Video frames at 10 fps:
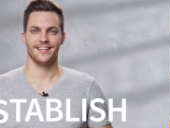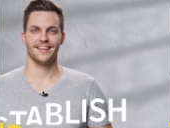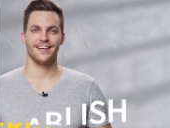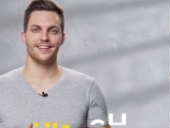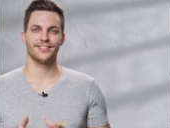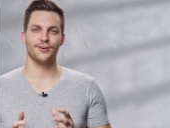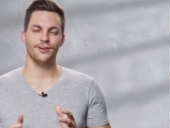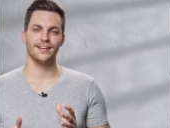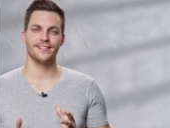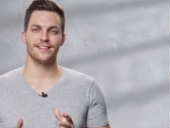The
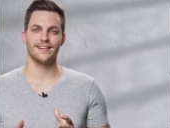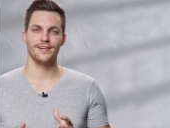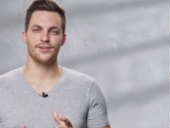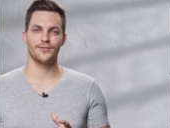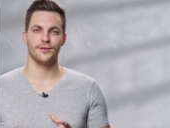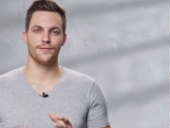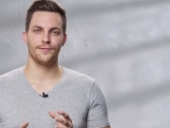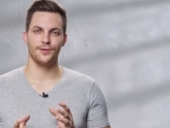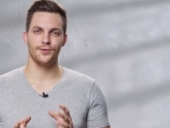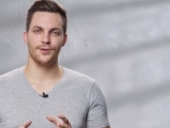electronic installation of
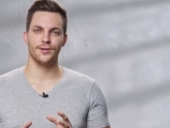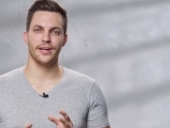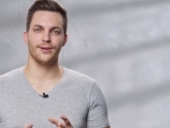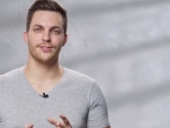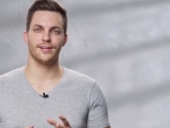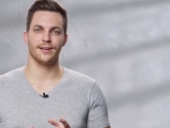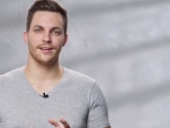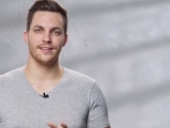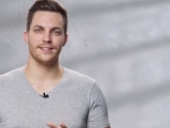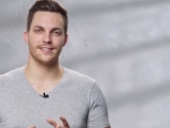your Yellowtec
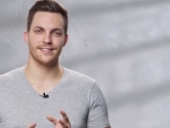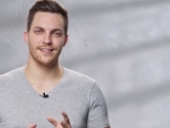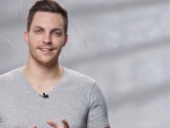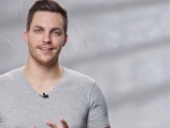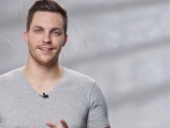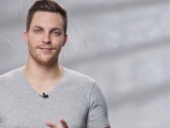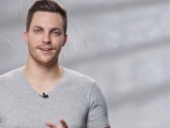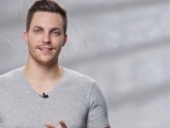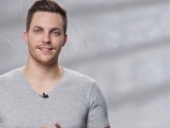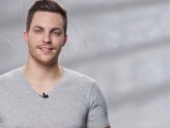litt signaling
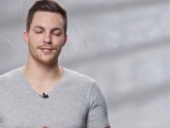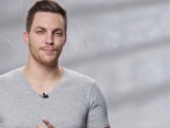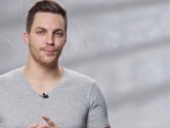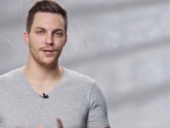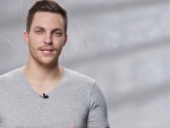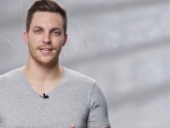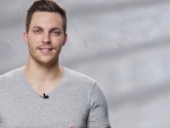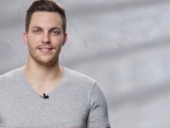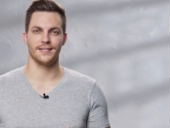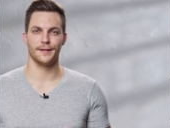device is pretty
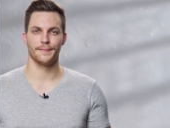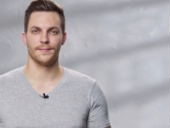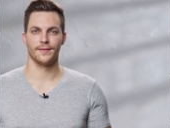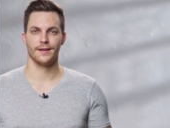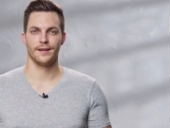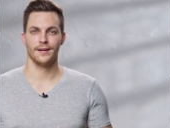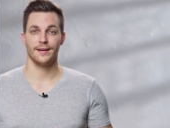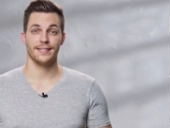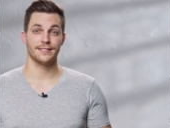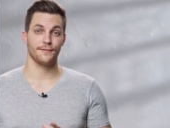easy.
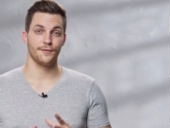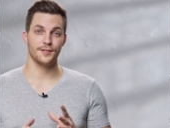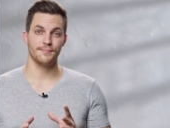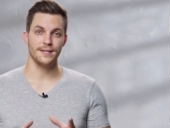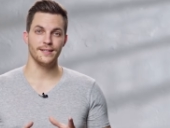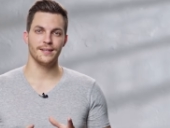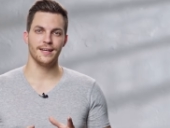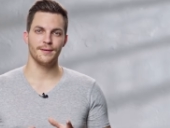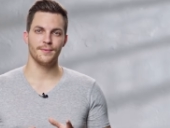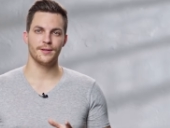As the fundamental
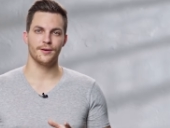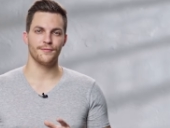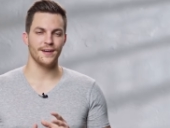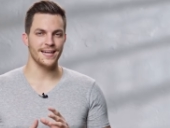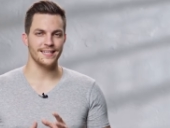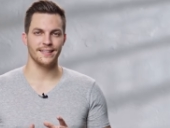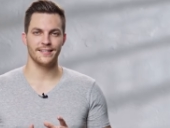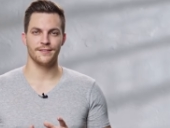element of any litt